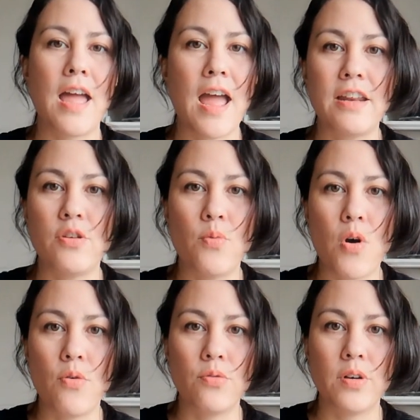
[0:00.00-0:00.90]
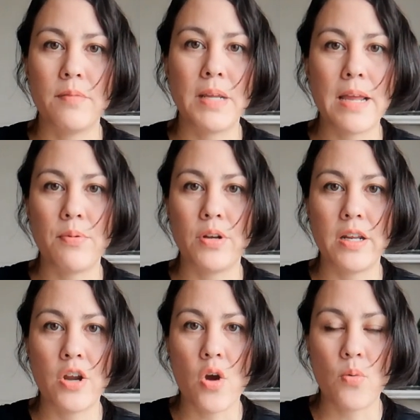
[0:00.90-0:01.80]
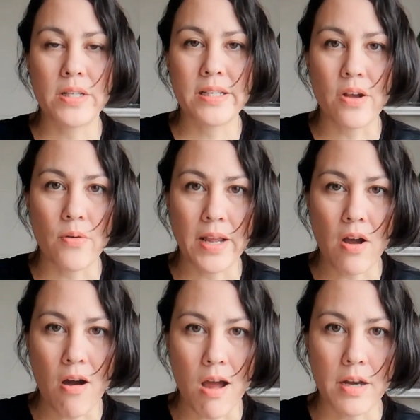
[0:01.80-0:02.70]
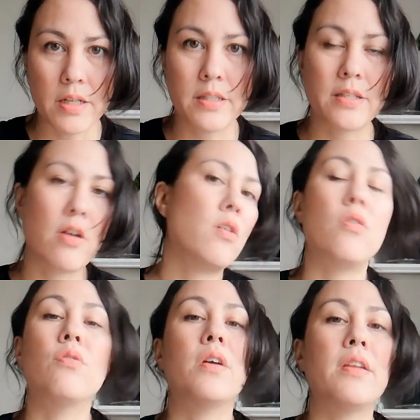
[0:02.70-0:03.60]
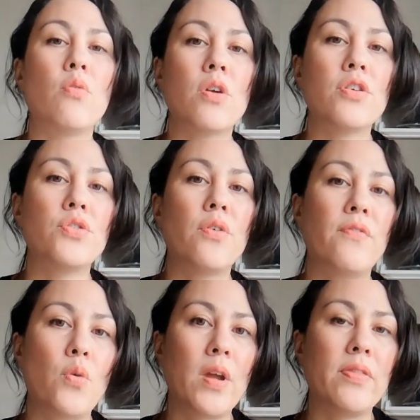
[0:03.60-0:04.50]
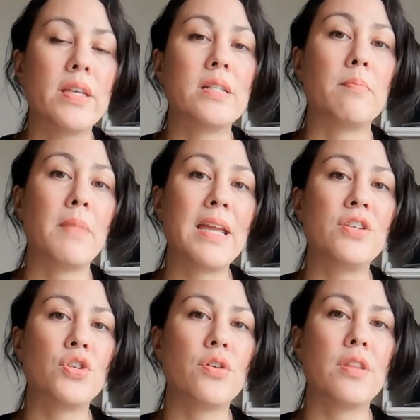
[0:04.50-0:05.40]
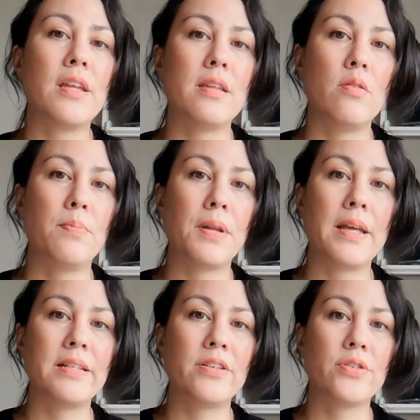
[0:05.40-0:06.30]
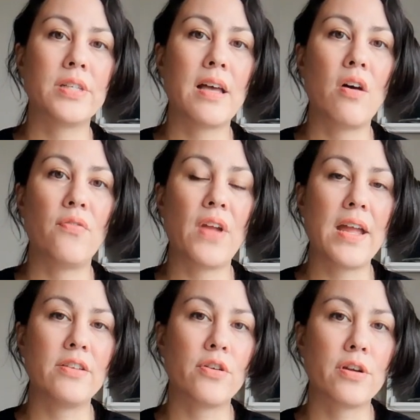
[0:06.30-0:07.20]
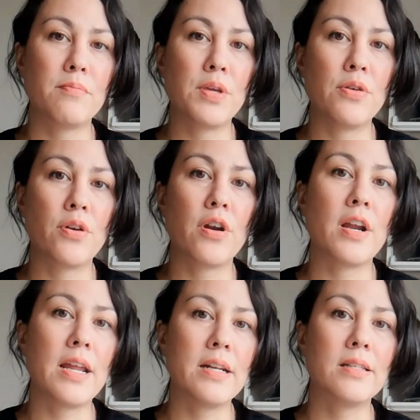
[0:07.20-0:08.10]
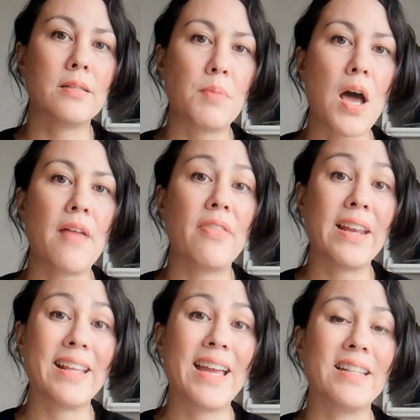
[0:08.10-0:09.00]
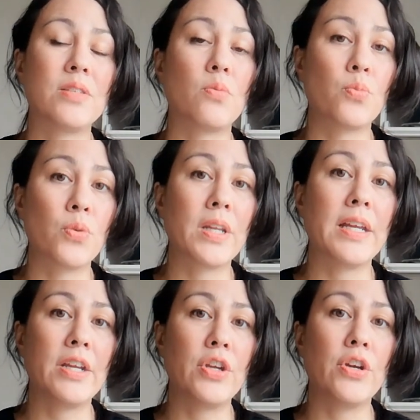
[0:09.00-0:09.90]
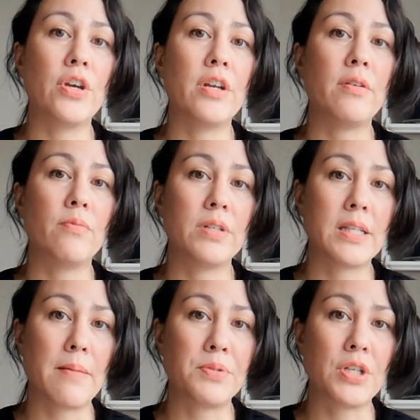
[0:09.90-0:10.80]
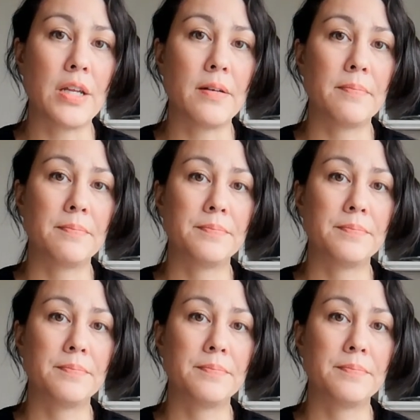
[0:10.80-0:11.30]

and you won't be able to know what's going on. So in order to avoid this, make sure that you place yourself and your computer in a spot that gets really good reception.